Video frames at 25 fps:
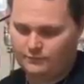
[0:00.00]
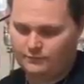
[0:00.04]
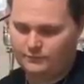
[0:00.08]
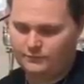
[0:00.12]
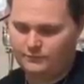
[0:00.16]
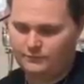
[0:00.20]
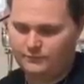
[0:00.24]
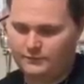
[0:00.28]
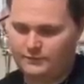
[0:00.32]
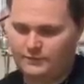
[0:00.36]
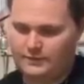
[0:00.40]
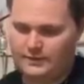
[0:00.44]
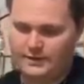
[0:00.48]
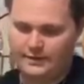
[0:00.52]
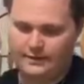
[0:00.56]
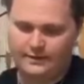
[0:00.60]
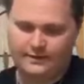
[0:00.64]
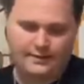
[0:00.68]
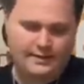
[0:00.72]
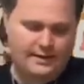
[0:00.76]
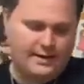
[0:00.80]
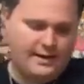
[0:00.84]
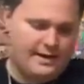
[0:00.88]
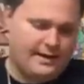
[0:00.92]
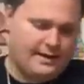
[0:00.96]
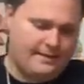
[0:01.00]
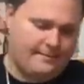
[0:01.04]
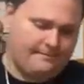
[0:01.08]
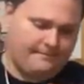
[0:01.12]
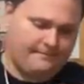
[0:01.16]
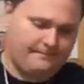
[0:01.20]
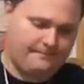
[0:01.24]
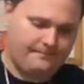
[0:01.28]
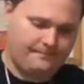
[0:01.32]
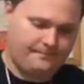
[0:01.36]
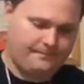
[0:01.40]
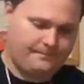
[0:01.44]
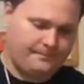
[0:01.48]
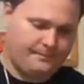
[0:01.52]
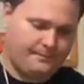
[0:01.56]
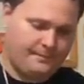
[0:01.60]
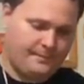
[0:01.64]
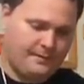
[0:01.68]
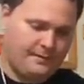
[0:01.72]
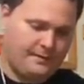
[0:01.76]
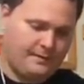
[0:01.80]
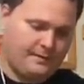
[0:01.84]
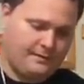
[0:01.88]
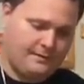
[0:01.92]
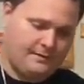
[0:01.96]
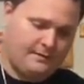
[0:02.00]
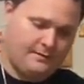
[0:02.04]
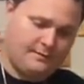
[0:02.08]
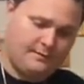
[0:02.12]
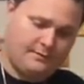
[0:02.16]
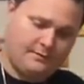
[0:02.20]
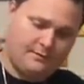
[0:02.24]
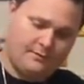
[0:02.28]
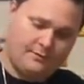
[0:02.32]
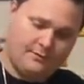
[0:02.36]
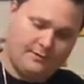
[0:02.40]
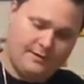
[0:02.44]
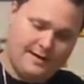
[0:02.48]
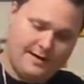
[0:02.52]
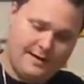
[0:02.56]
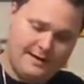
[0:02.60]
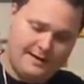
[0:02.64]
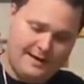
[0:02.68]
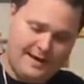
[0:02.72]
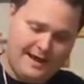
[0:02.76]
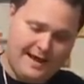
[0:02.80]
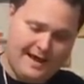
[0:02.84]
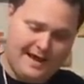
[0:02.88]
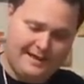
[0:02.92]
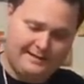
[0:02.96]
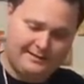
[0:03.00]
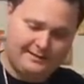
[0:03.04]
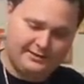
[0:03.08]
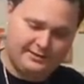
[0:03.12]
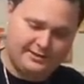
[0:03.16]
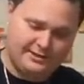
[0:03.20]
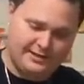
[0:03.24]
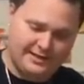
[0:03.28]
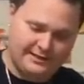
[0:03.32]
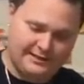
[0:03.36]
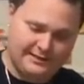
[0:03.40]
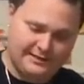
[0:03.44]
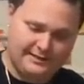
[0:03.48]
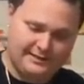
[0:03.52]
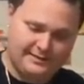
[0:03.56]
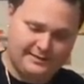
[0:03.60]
Like that. Go ahead and add the jelly.